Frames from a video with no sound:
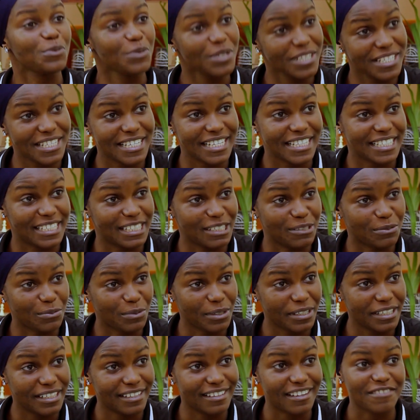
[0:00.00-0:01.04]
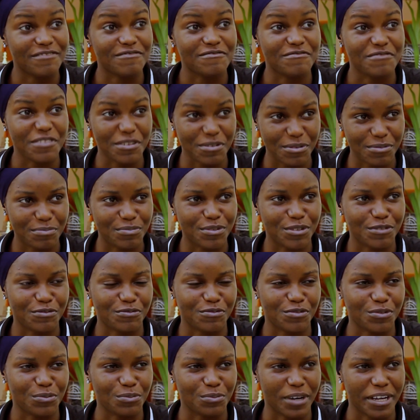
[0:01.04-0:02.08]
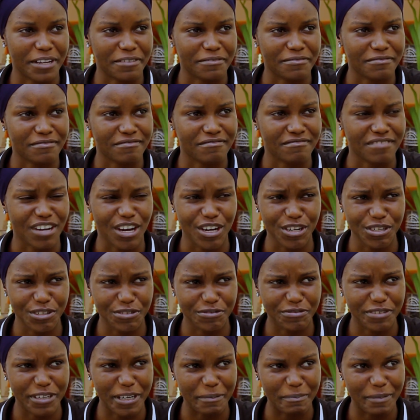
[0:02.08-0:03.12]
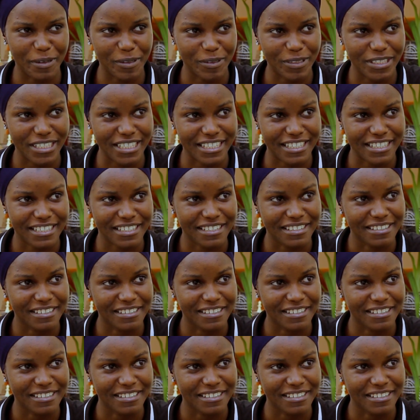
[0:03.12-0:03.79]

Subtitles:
recently wedded a very beautiful wife. How do you feel about it?